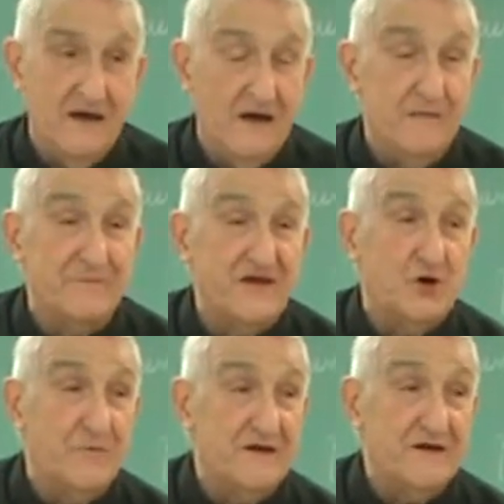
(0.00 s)
and
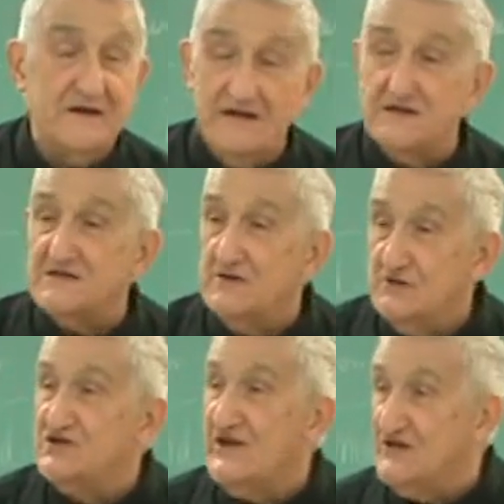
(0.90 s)
becoming is
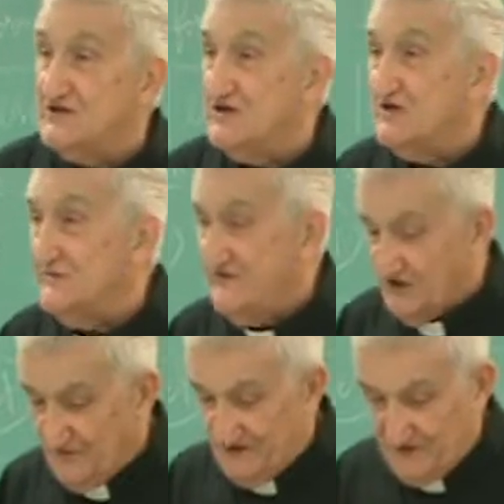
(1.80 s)
change.
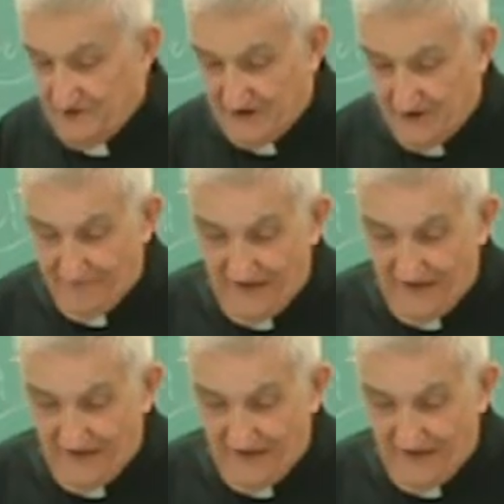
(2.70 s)
Becoming. Okay.